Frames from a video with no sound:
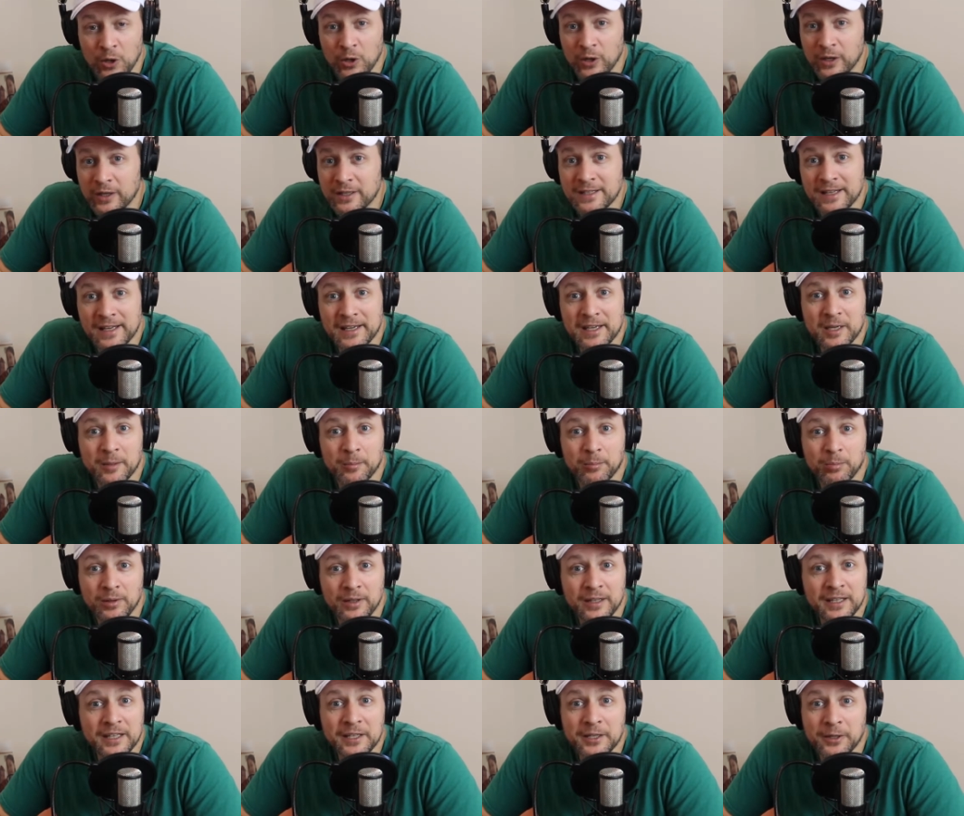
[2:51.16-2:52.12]
it's like you
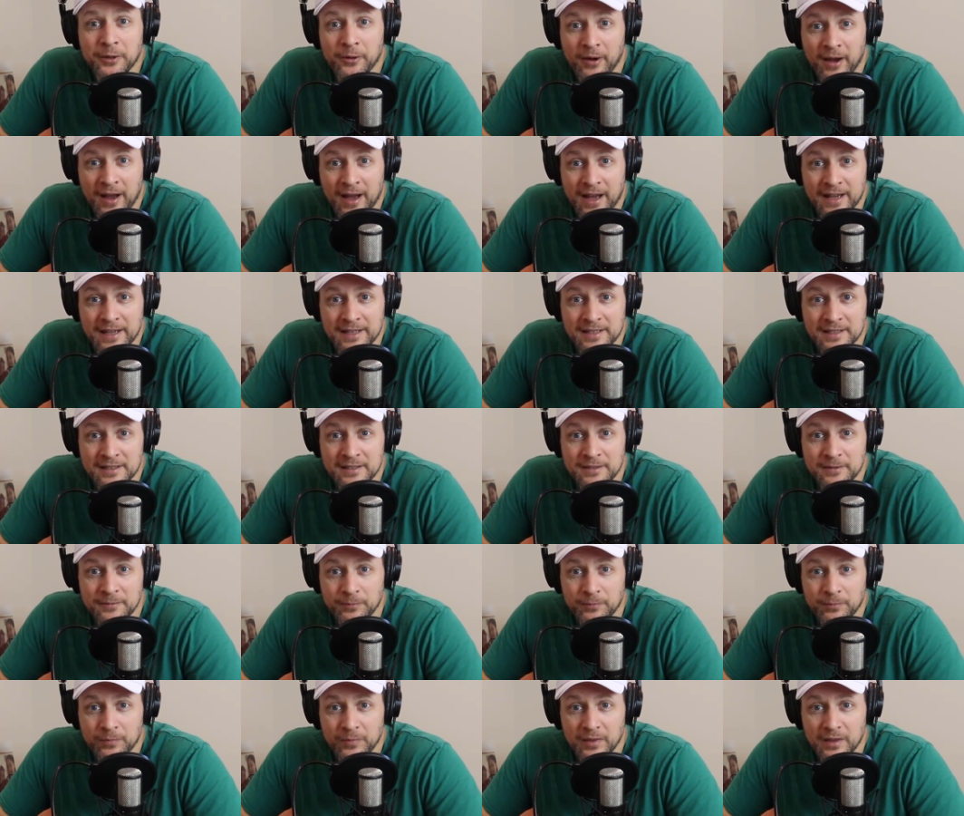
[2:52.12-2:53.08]
blink your eyes,
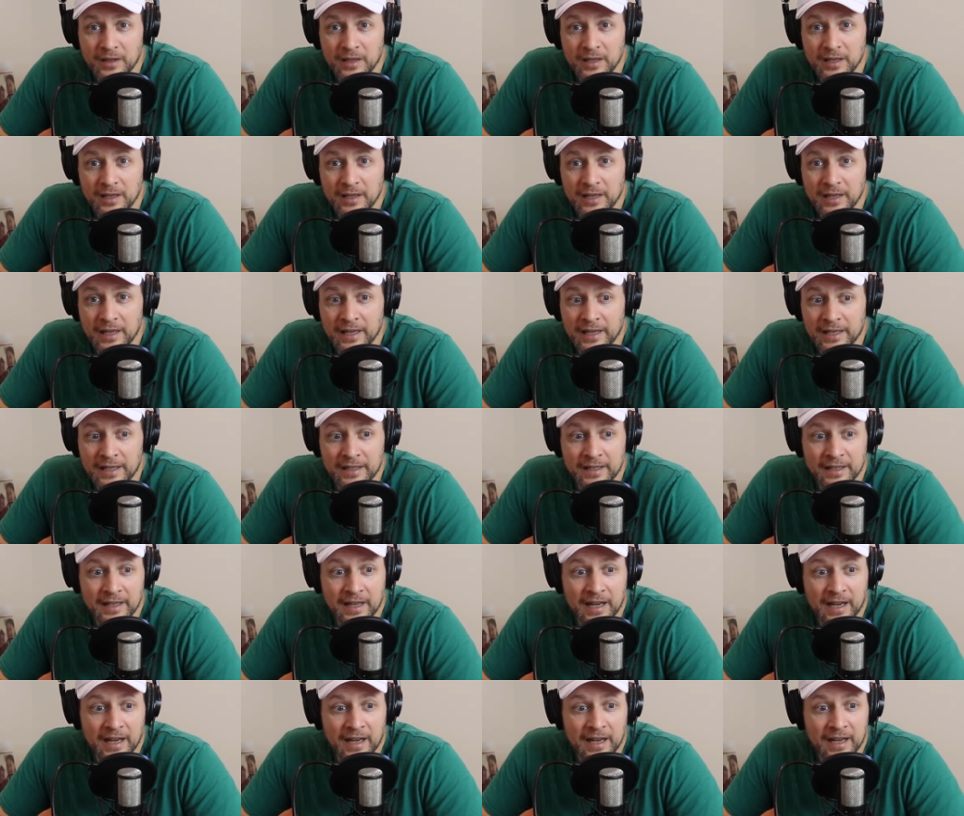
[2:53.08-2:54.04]

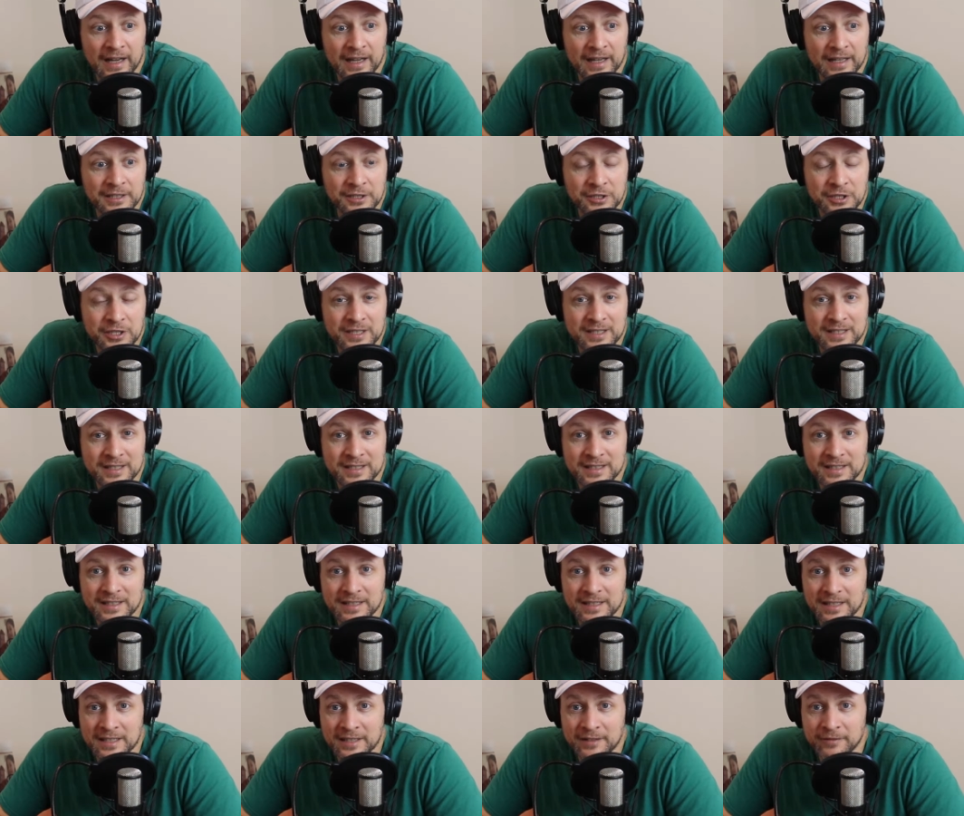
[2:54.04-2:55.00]
and she's
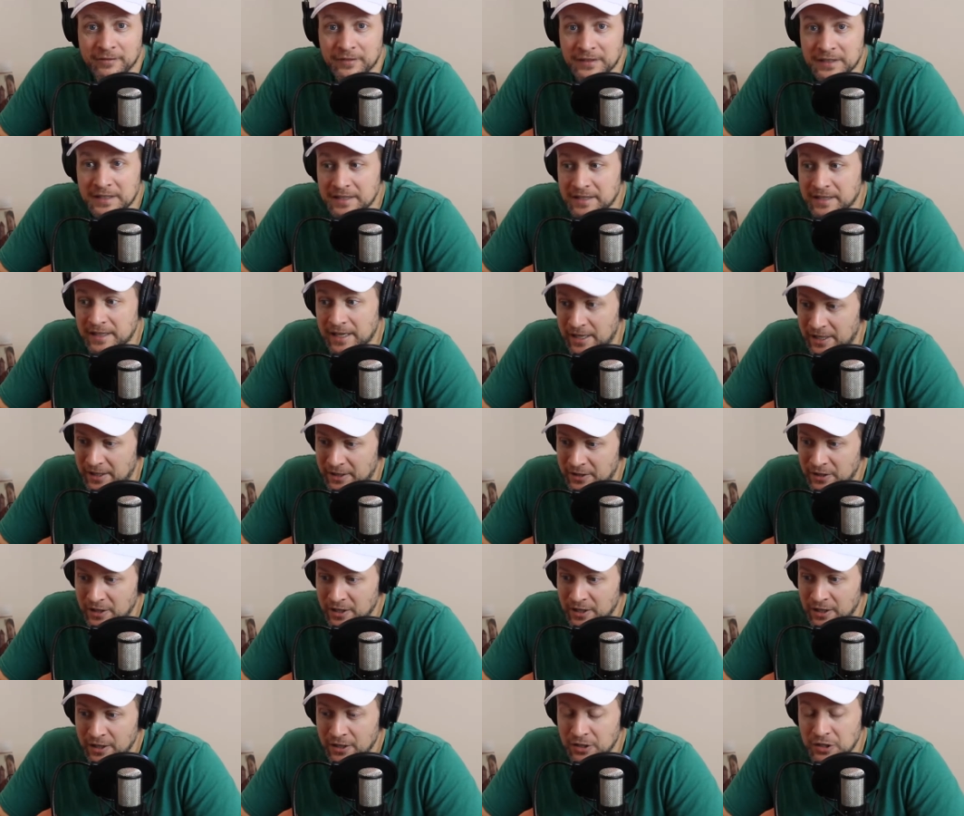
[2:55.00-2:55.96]
into the infant stage.